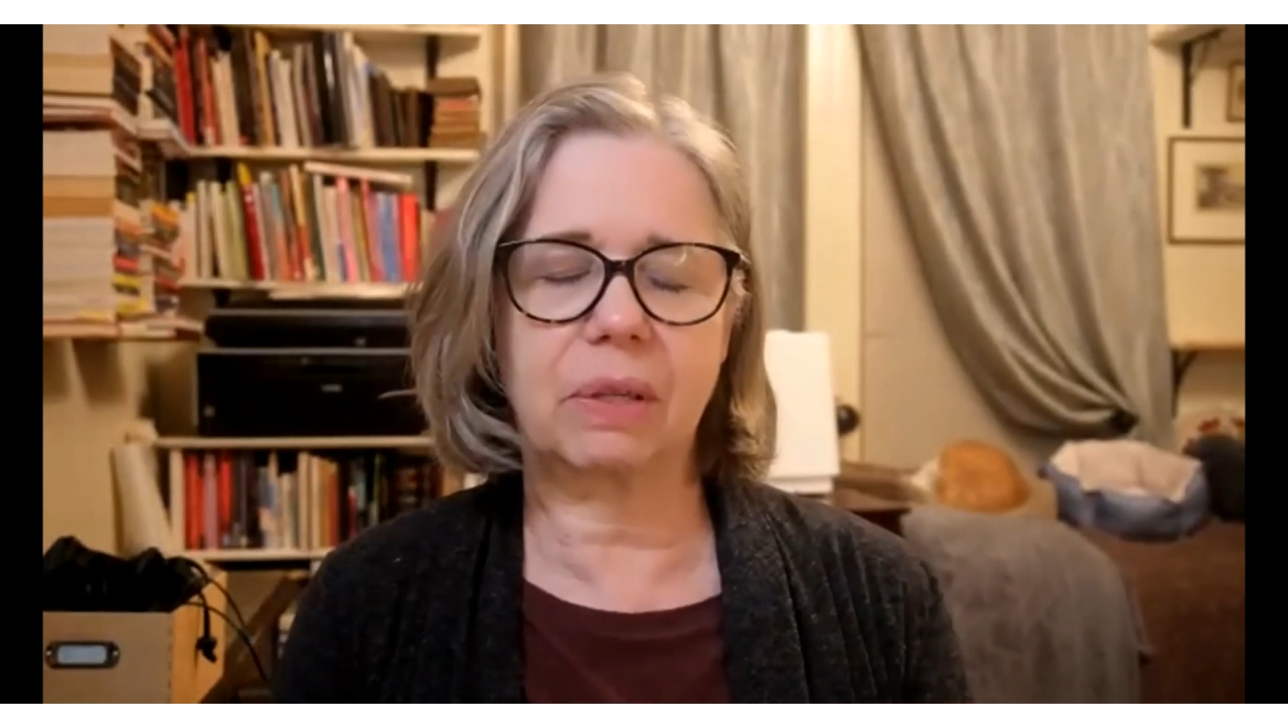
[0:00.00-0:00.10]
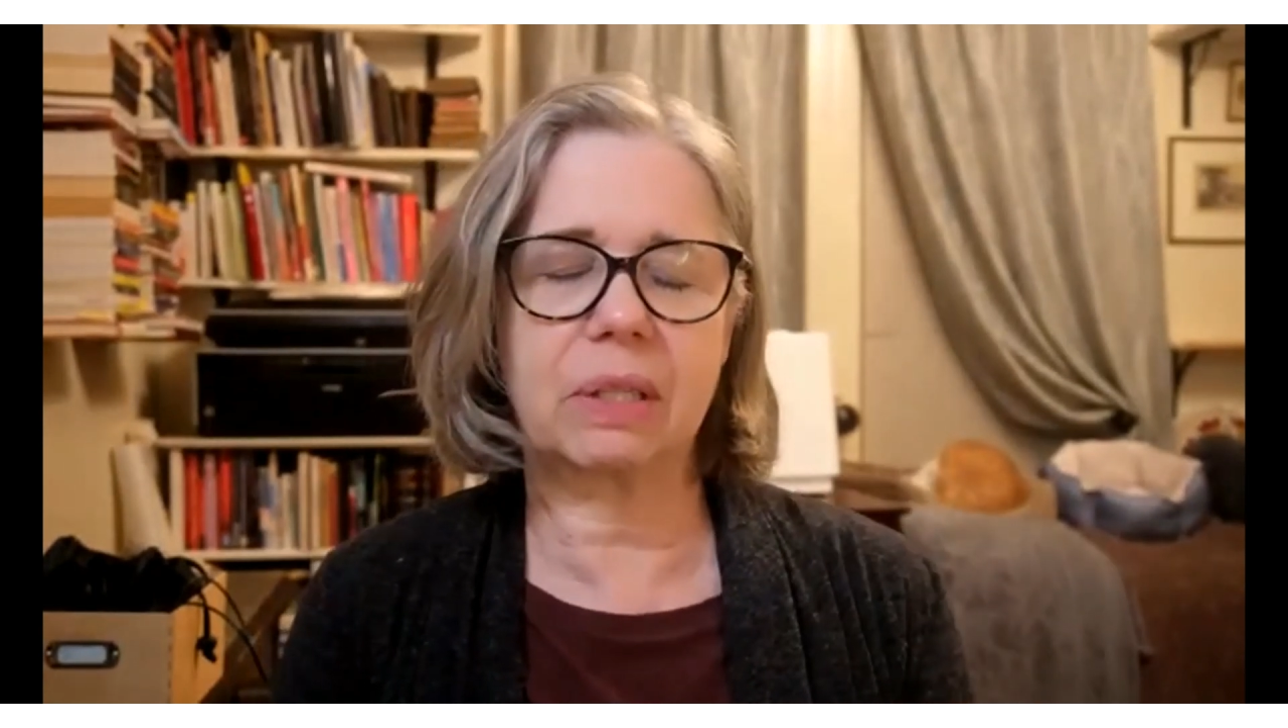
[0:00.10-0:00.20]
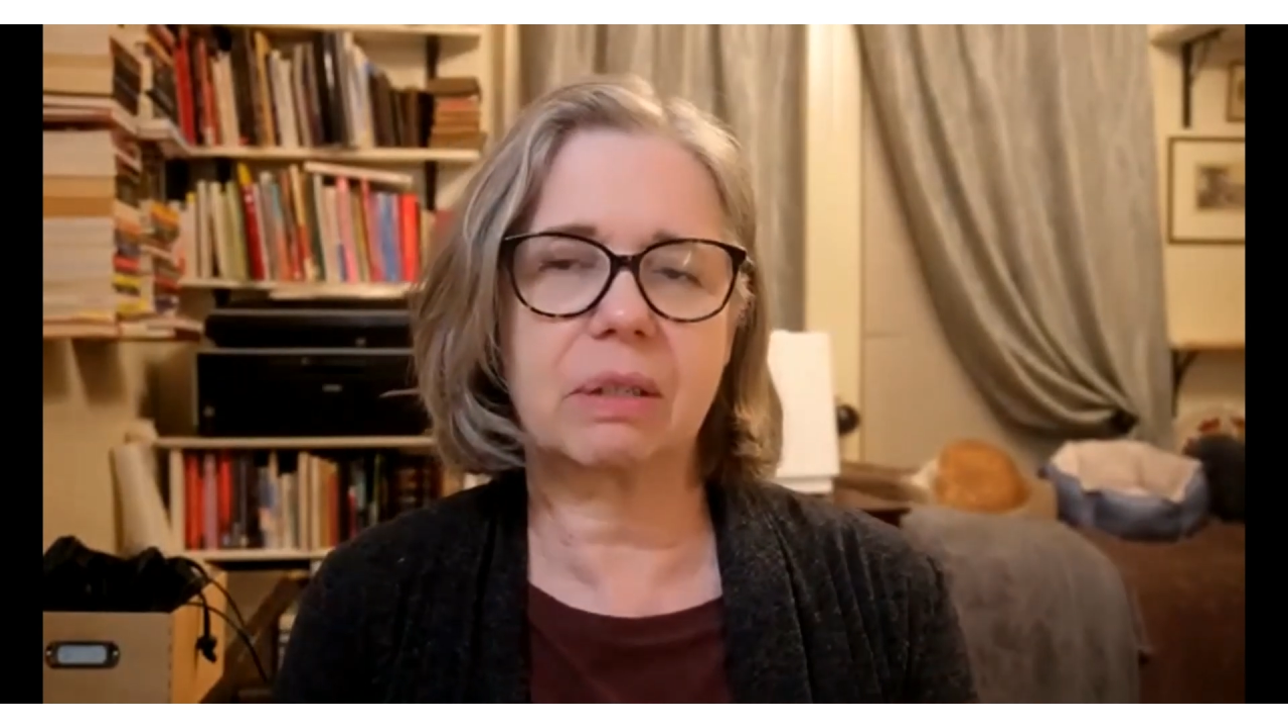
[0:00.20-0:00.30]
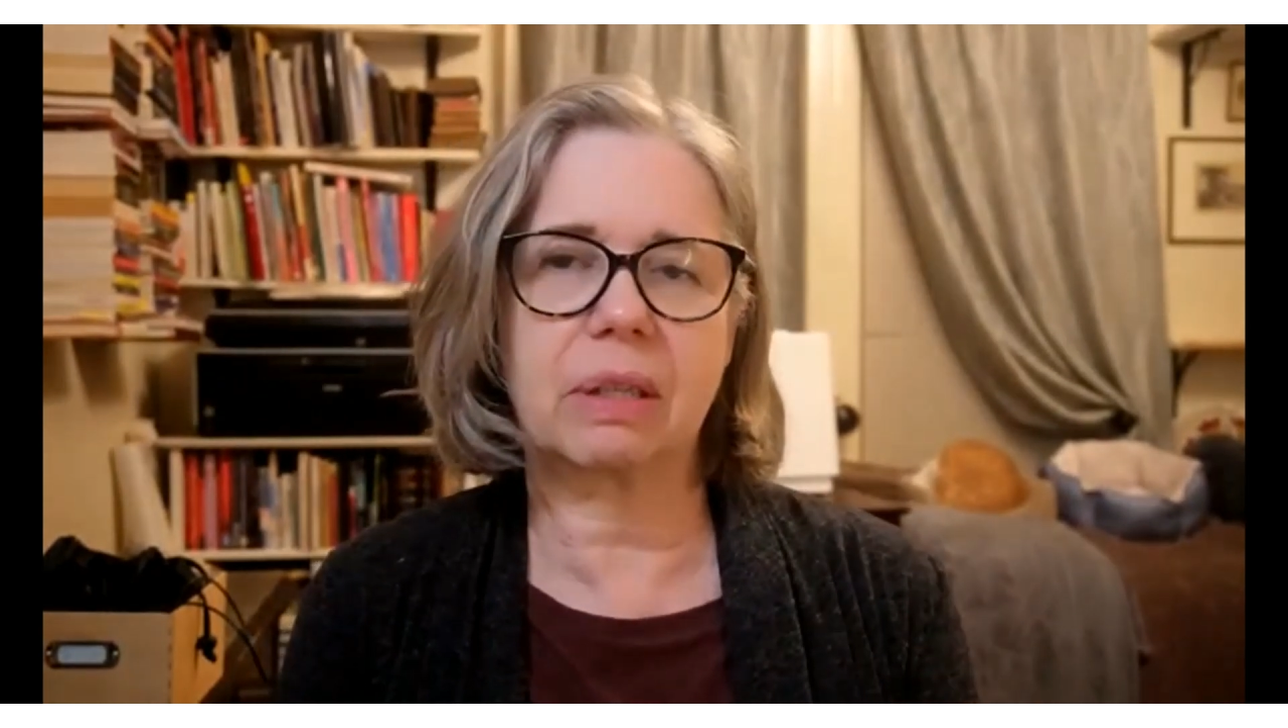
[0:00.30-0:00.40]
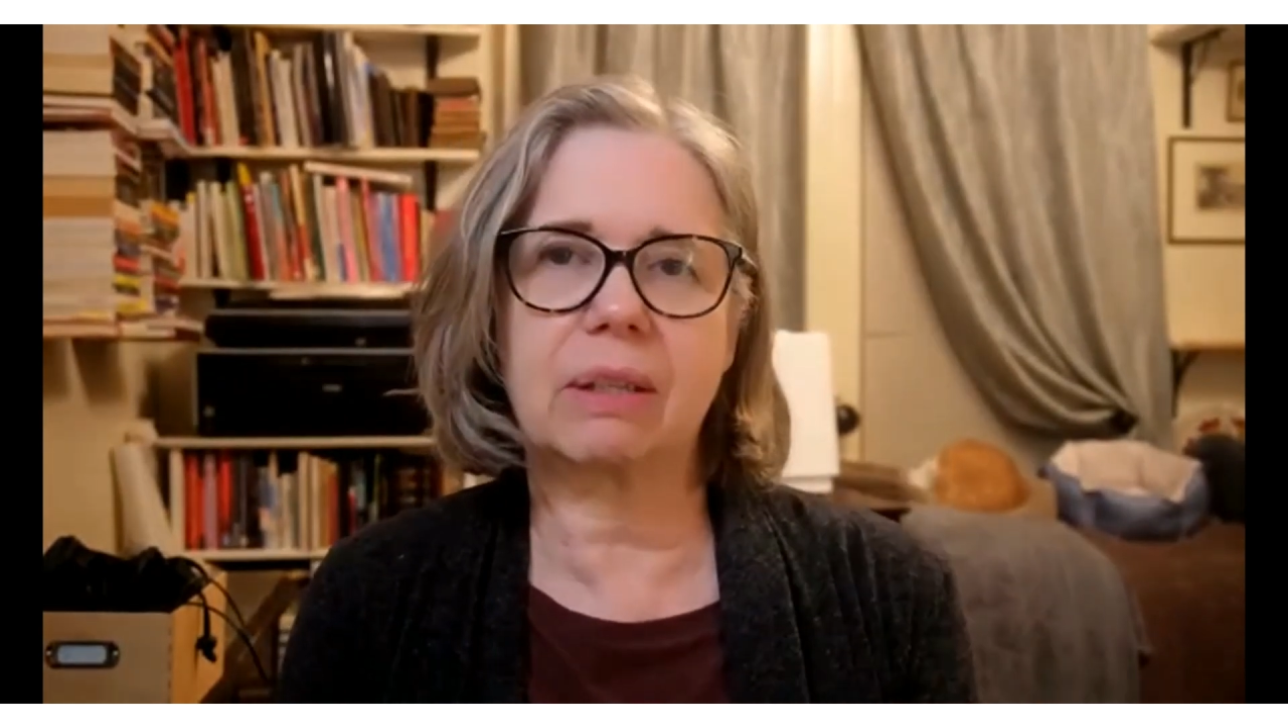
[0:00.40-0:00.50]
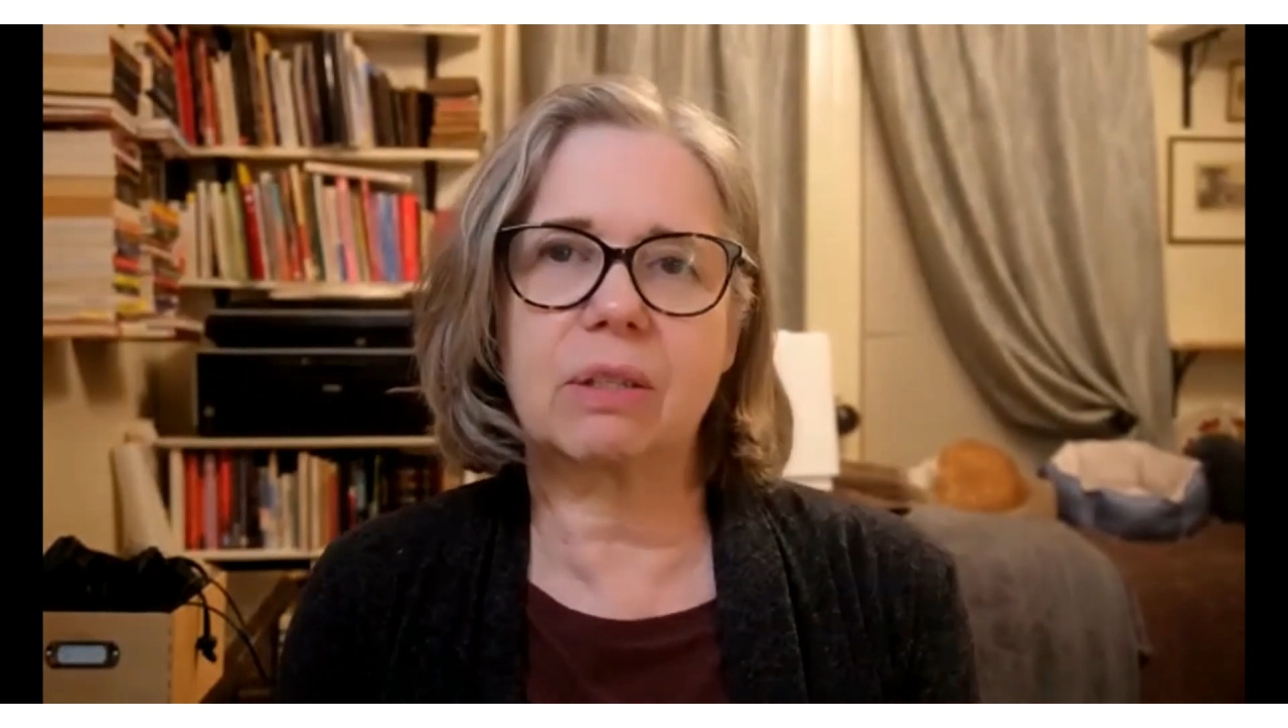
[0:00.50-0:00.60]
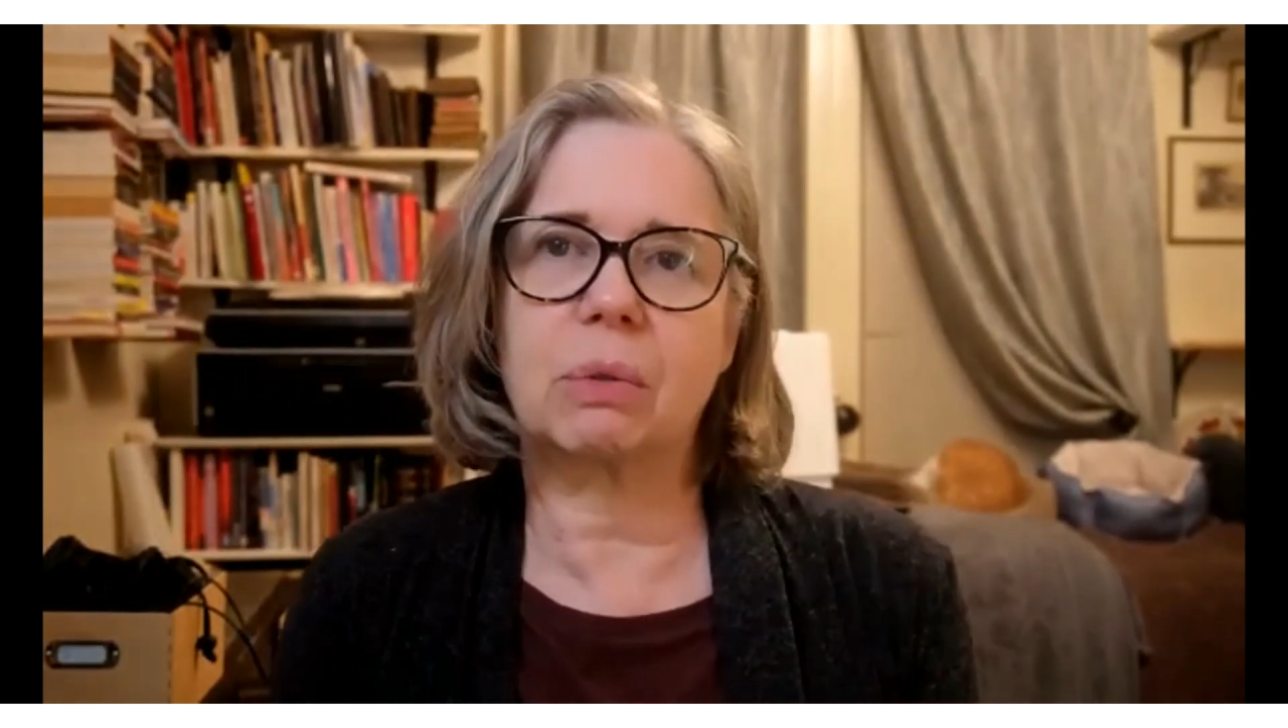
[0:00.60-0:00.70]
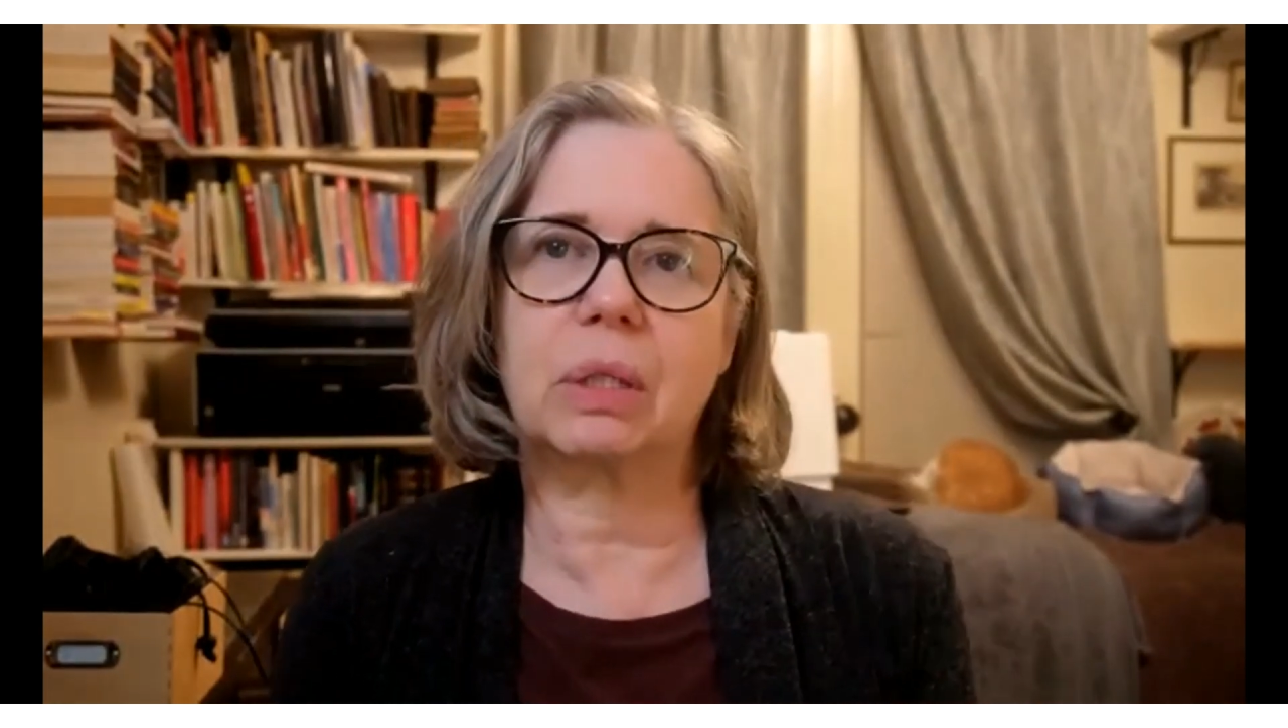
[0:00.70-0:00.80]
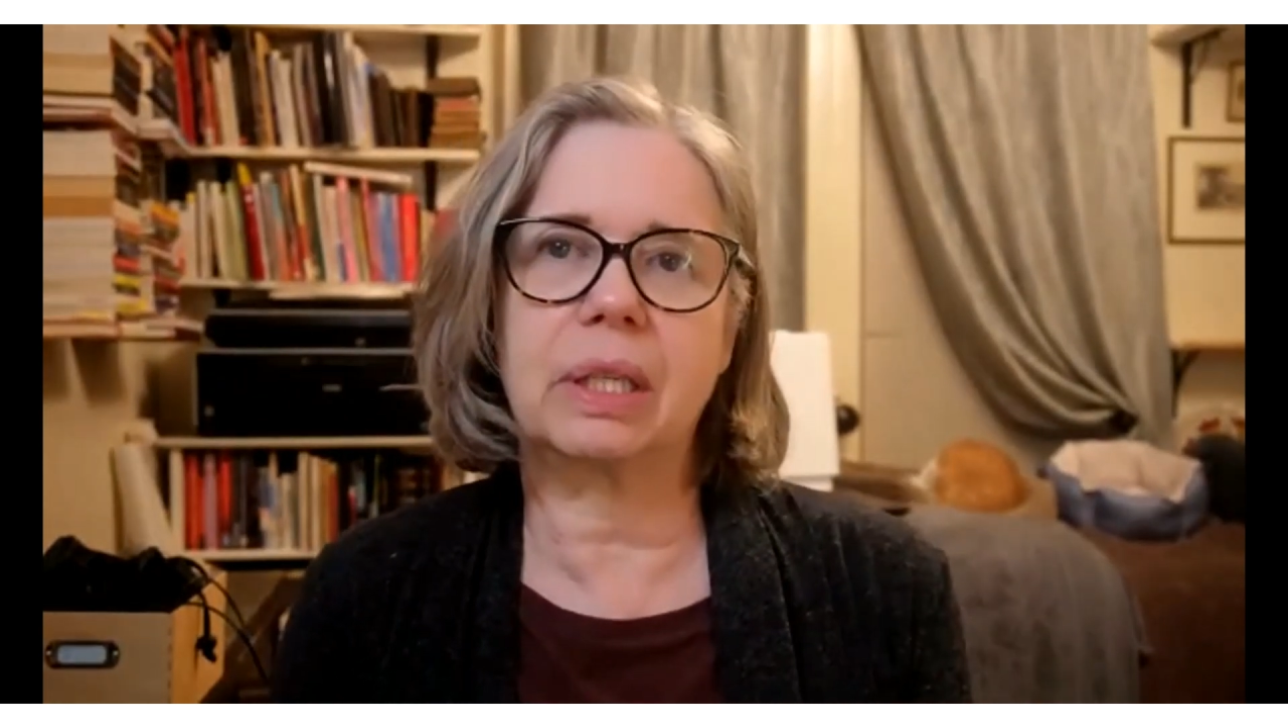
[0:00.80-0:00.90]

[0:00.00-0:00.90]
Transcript: intellectual